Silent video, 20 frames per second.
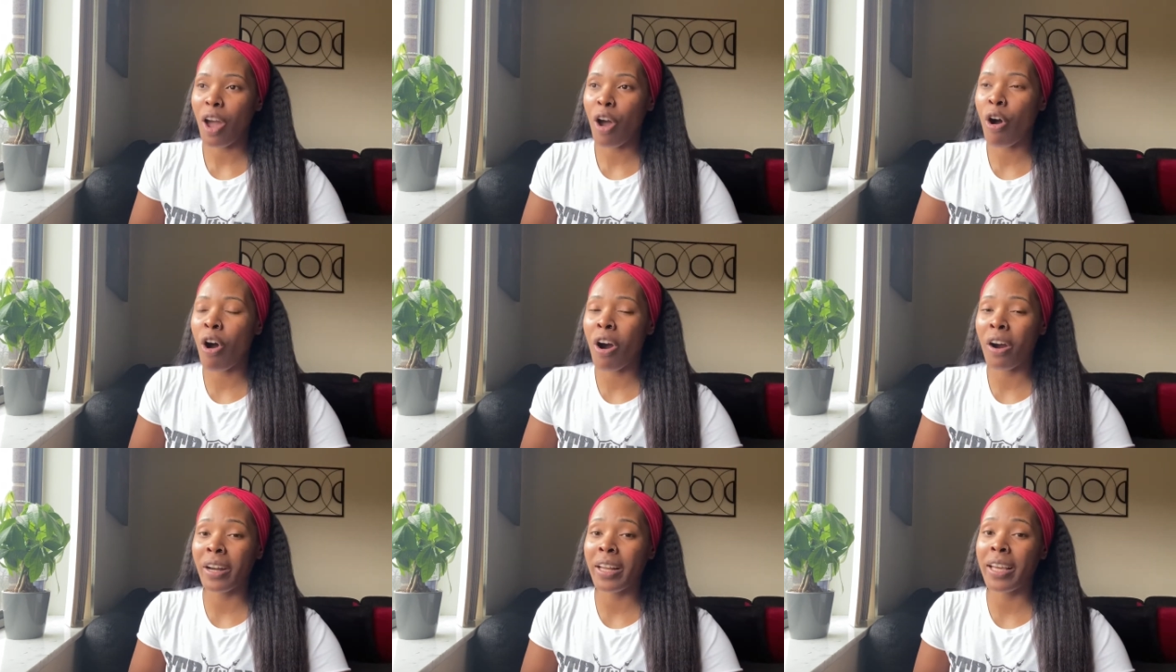
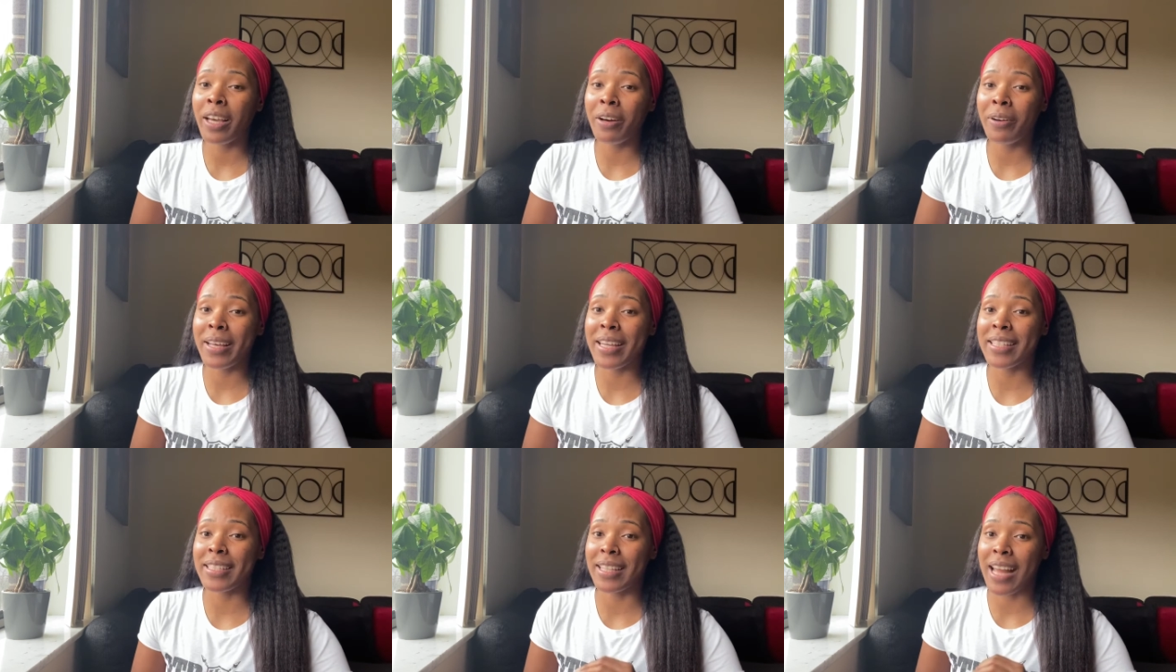Cardio
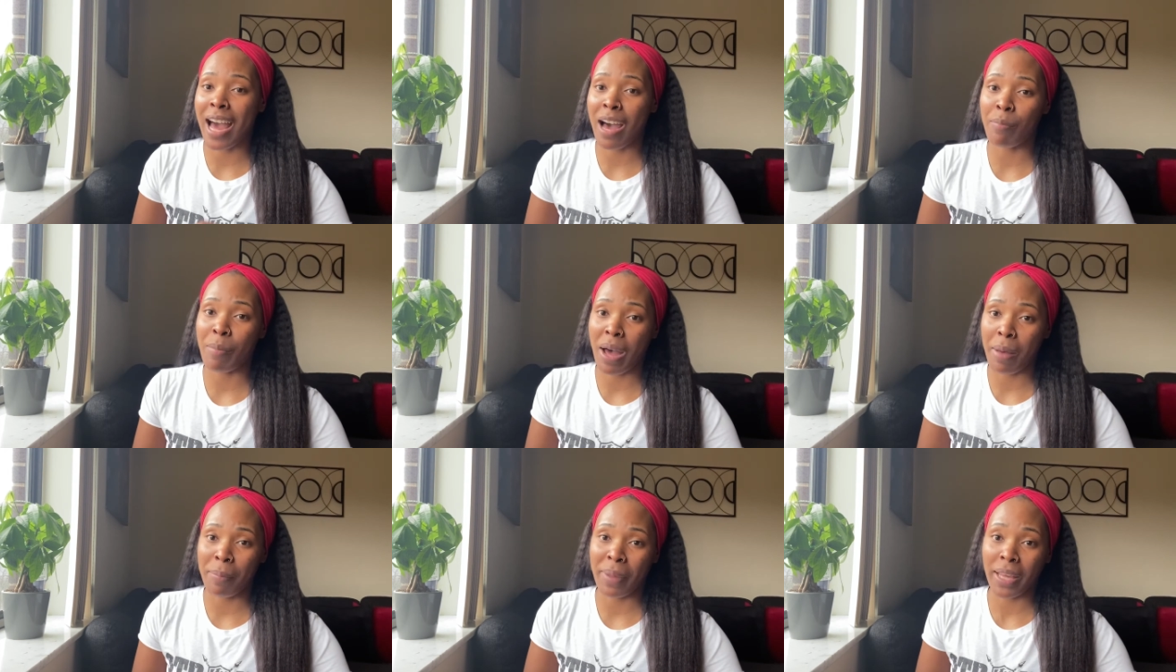is not
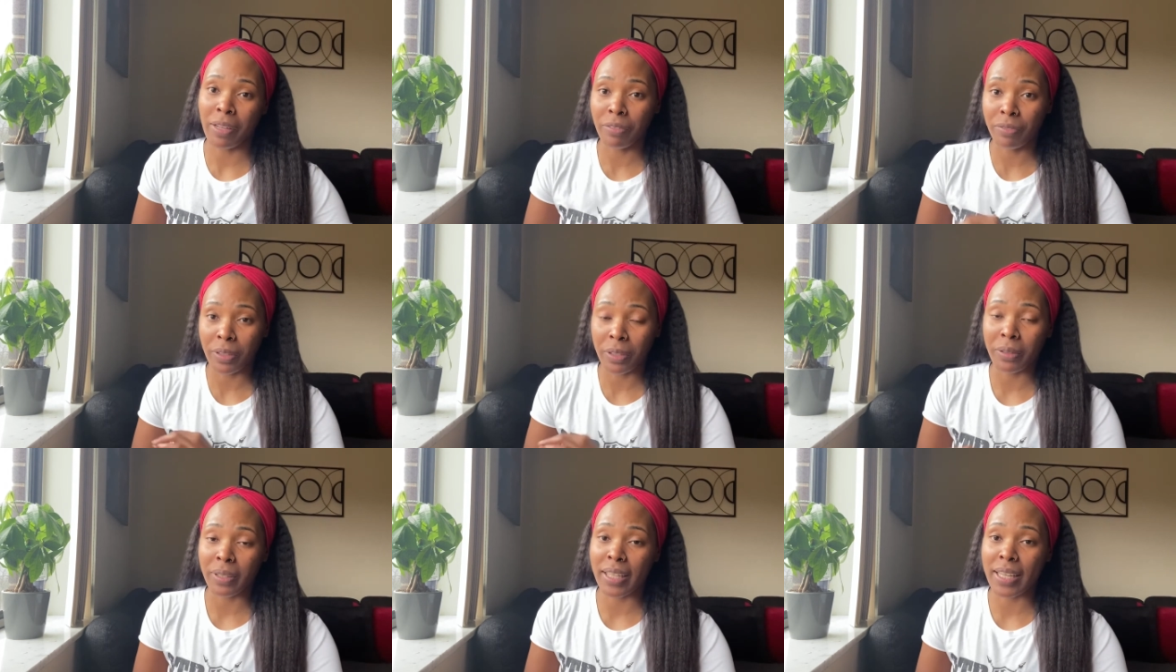my main
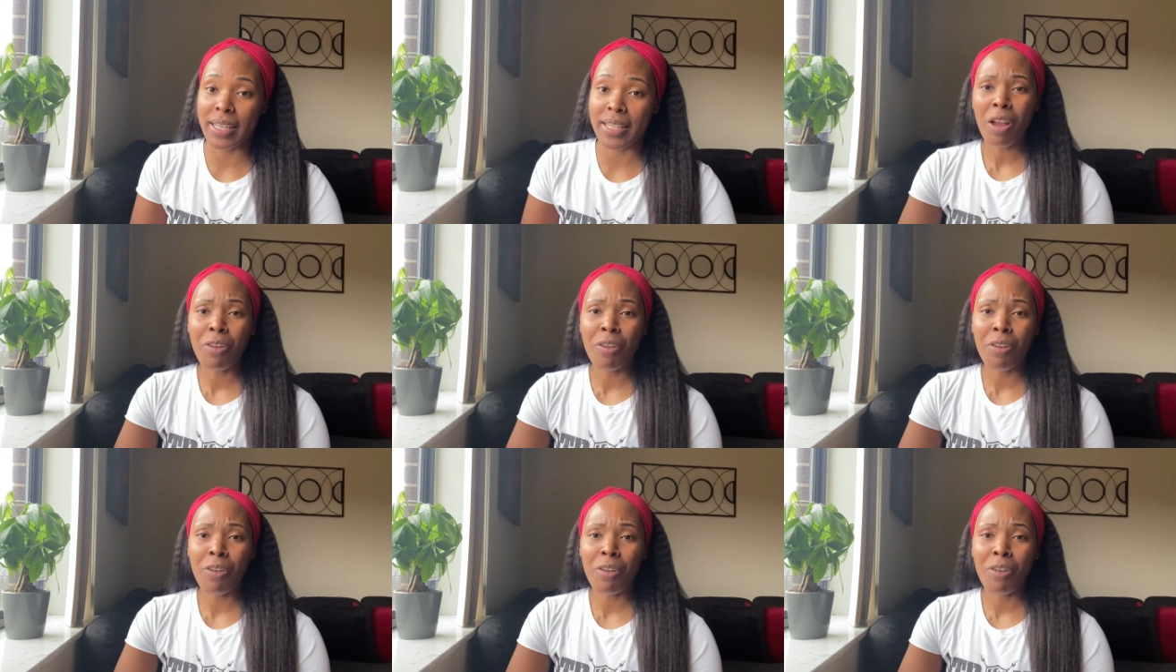focus.